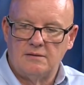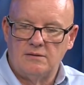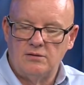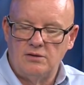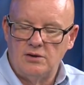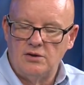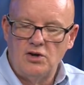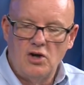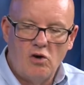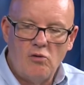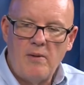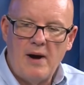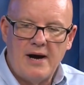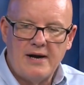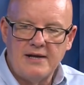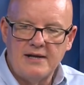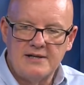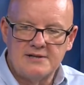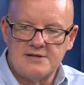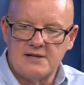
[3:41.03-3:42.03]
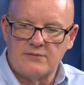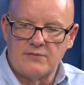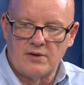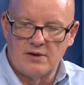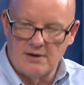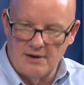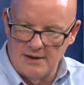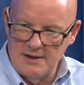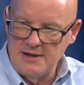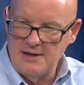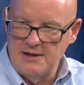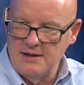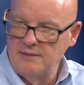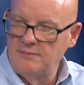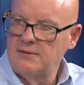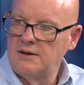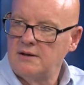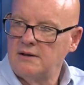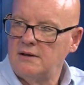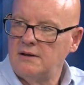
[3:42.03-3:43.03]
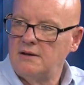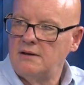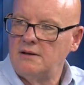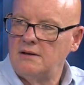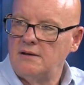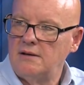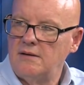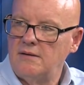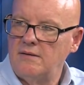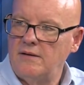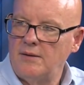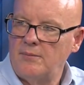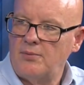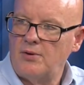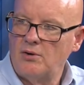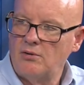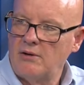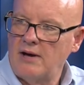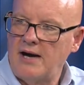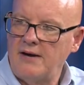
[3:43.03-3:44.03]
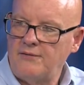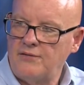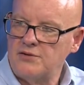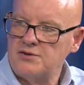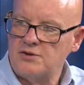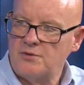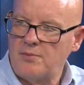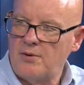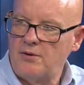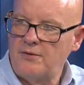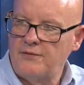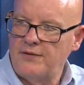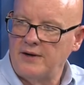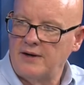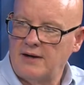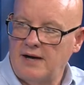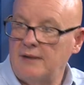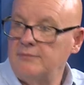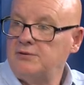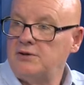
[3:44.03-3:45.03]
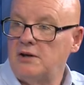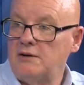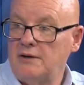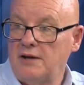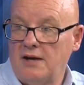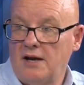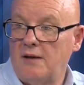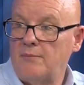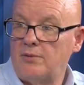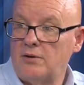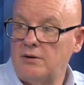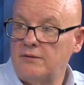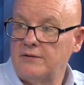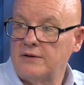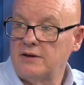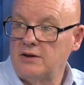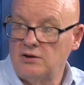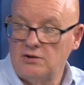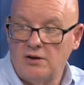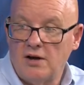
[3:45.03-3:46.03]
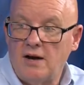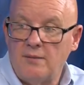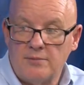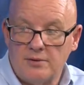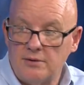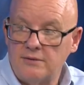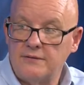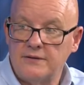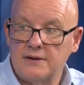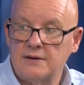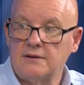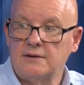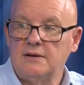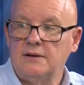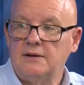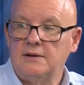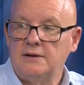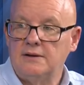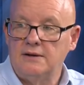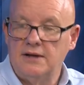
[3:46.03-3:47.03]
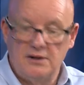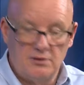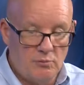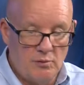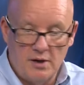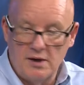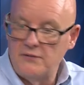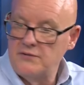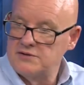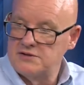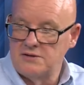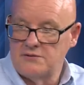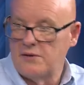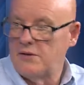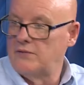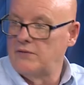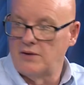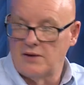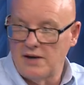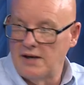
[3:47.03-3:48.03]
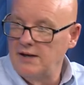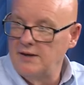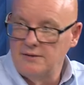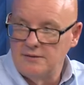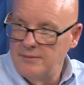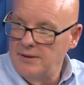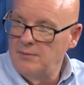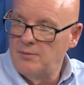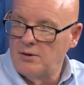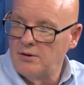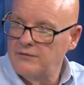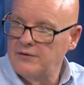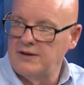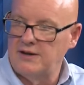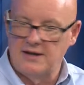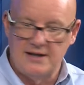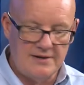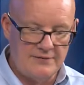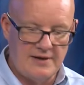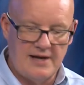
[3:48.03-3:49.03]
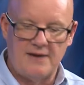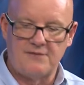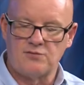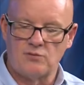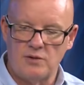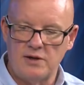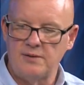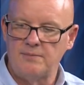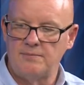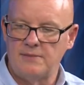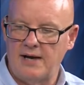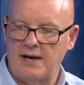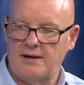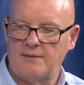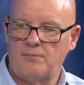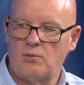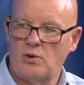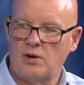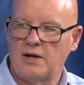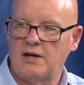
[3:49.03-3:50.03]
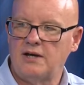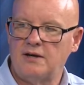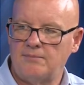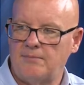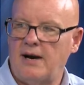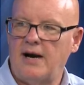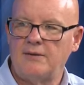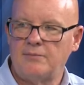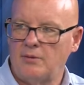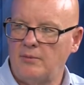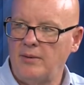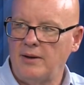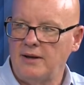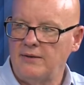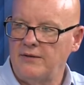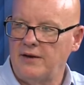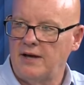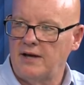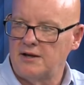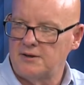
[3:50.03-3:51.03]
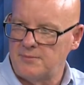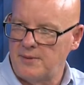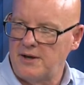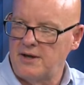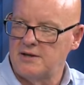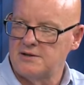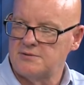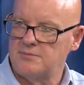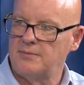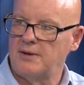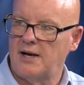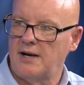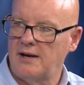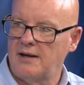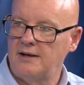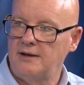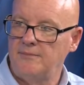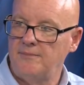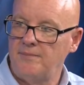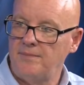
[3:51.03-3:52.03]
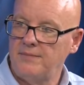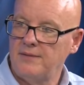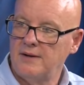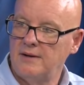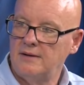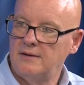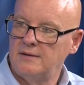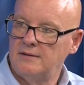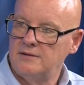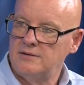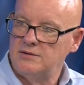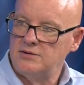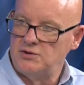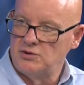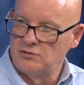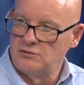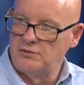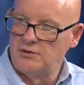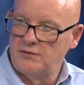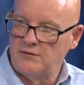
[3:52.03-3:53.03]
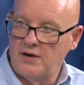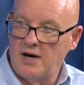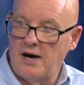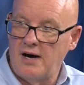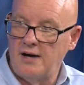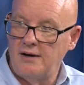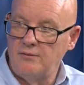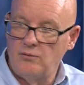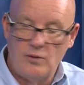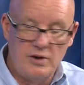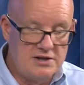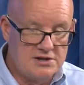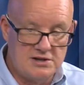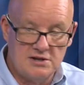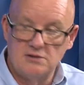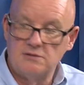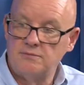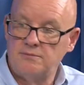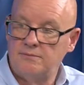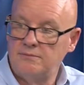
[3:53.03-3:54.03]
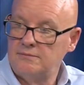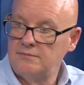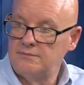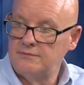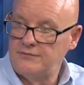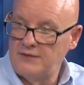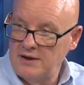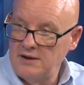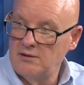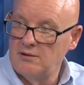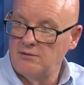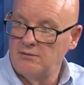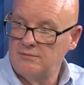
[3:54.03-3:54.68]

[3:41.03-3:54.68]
nobody has ever claimed that pro-lifers are perfect. I'm certainly not perfect. You're not perfect. Neither one of us have ever claimed to be perfect. Even after we had a born-again, Bible-believing experience and became children of God, we still fail.